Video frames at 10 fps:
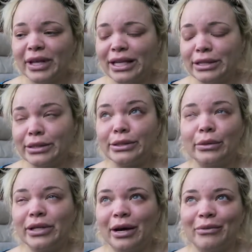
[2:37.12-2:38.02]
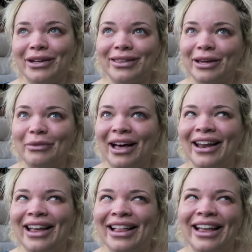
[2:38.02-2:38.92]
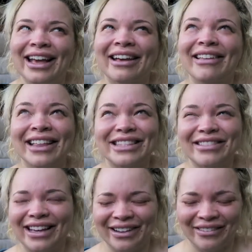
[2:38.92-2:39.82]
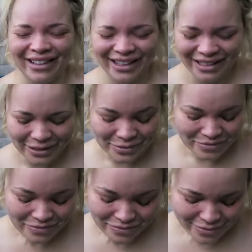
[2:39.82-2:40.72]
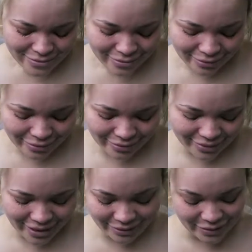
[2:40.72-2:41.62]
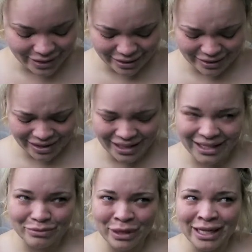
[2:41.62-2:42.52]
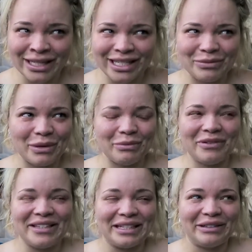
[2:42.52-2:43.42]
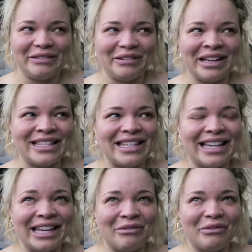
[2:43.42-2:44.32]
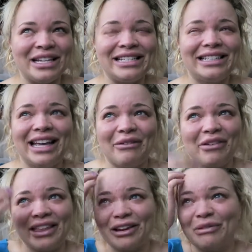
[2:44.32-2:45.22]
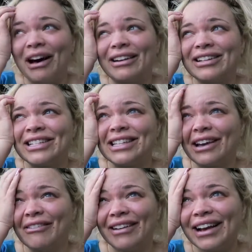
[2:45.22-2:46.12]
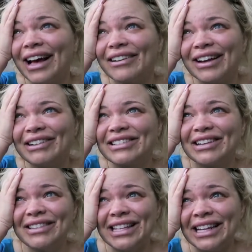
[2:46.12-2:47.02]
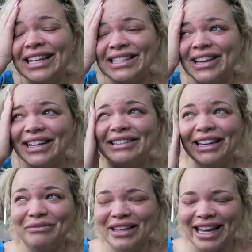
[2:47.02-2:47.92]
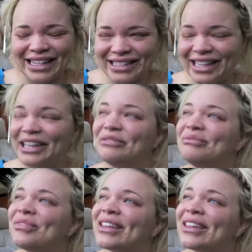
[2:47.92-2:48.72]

It's so dumb when you think about it. Like, that's my goal. And it was like, he's been in such big movies, I don't even know what I was thinking. I remember when he came out with Harry Potter, I was just like, oh my god, I wish I was in it so I could like be next to him.